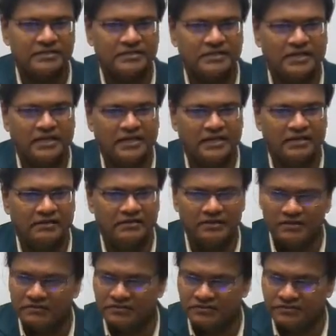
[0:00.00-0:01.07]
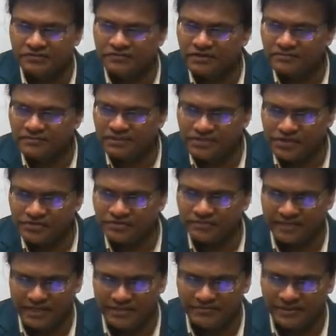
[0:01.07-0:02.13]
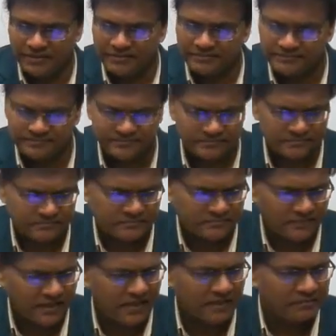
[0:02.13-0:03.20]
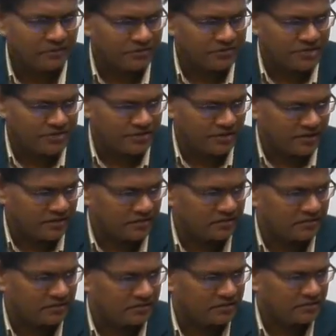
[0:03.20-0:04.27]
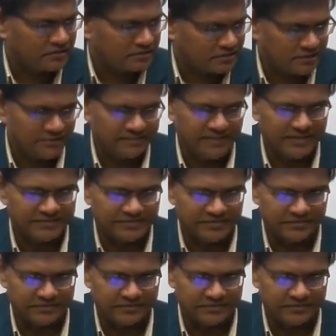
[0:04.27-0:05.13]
and around 2 questions from disaster management. They keep on changing the mix.